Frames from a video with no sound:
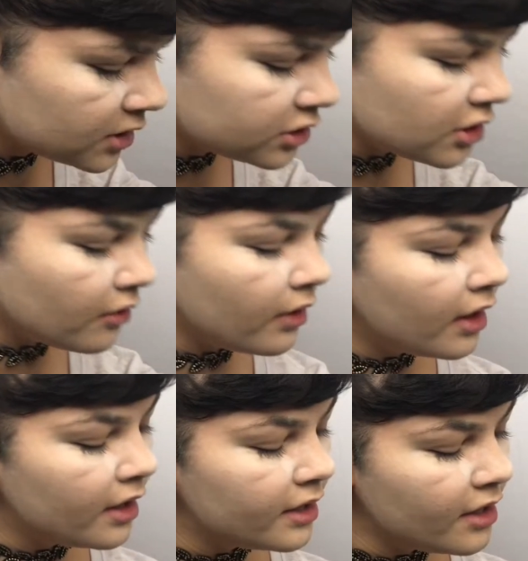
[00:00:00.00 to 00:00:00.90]
So
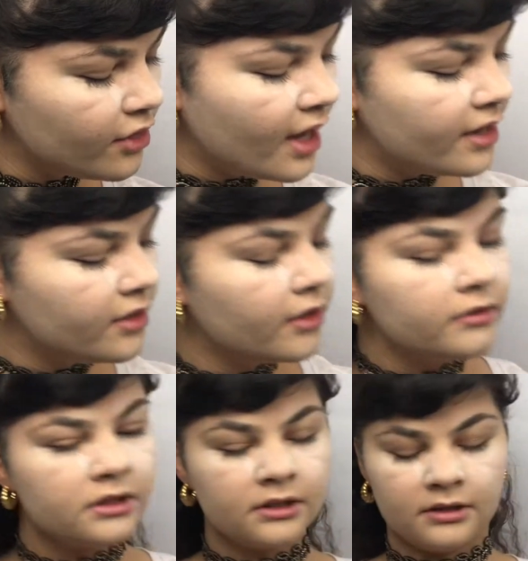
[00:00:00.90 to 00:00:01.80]
on that
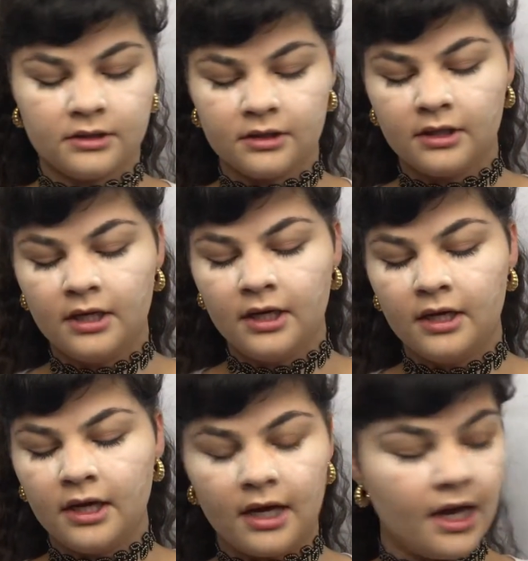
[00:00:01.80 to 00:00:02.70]
note,
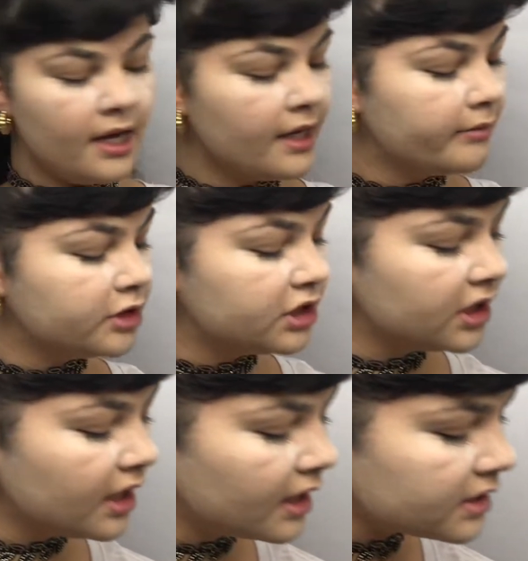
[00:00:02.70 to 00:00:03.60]
I am
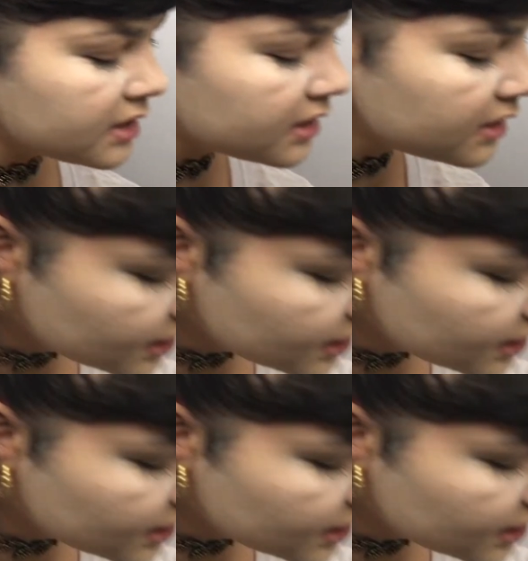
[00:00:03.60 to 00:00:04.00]
just